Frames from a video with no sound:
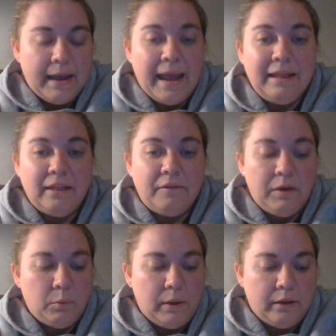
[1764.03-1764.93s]
A
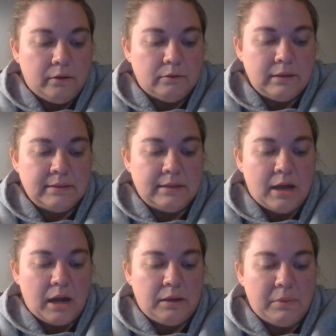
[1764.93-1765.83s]
living will is a
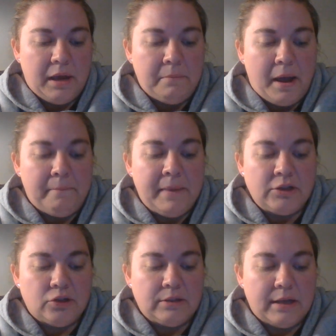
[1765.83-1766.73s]
document about
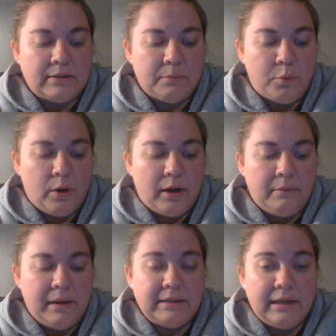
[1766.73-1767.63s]
measures that support
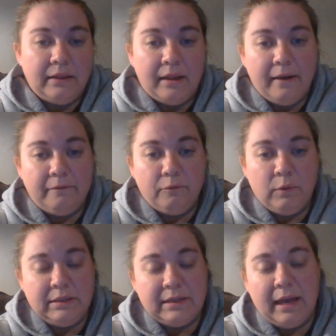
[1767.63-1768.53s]
and maintain love
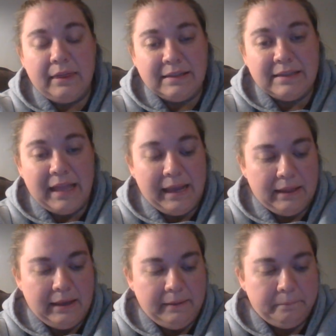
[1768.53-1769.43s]
when death is
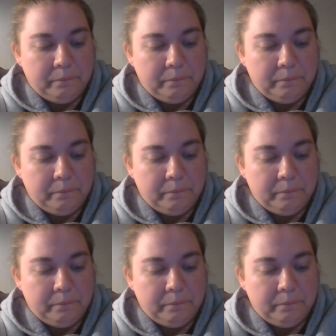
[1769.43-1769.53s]
likely.